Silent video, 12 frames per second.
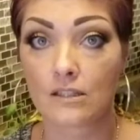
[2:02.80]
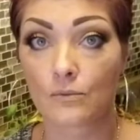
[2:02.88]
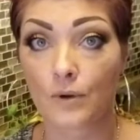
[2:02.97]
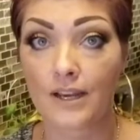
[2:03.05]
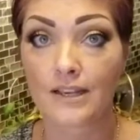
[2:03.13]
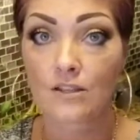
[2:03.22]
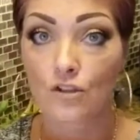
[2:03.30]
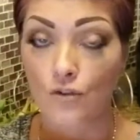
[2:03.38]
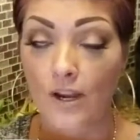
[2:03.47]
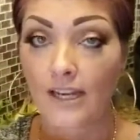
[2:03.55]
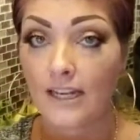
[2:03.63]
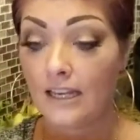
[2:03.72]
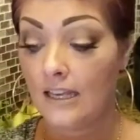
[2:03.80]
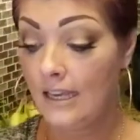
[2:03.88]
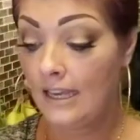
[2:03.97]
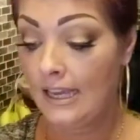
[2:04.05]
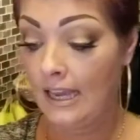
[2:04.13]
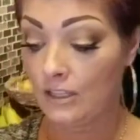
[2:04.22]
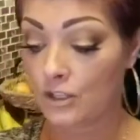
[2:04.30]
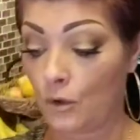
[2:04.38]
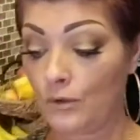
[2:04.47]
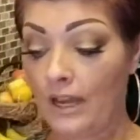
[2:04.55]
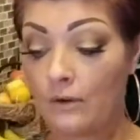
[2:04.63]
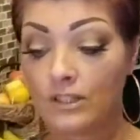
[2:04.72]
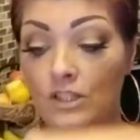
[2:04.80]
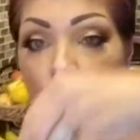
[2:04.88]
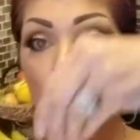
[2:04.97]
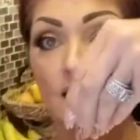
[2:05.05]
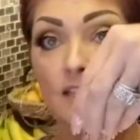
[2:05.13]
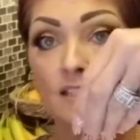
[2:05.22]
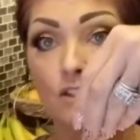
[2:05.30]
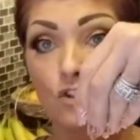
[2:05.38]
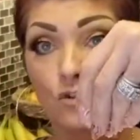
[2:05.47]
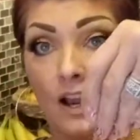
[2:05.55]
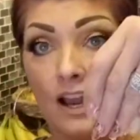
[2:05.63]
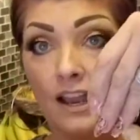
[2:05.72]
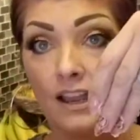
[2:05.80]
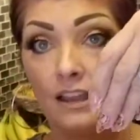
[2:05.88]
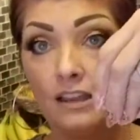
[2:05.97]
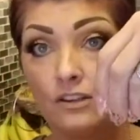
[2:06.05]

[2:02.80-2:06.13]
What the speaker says: the rice, drain it. And so now it's just nice and dry.